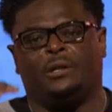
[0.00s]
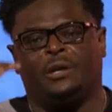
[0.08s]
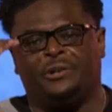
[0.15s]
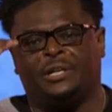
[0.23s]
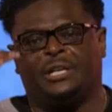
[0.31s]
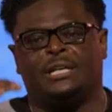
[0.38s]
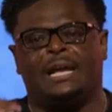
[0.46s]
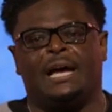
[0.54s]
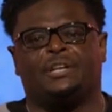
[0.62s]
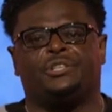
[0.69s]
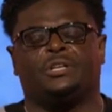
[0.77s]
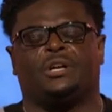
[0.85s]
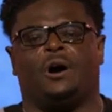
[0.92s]
And on the
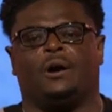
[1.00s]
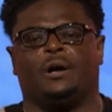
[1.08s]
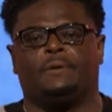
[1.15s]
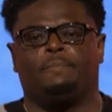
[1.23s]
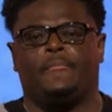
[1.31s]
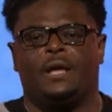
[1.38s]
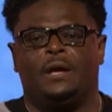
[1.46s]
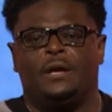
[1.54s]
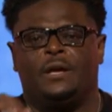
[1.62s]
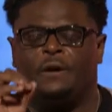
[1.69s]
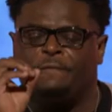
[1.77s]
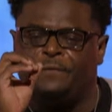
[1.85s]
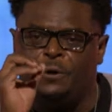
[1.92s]
connection card,
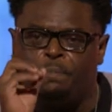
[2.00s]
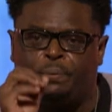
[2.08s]
if you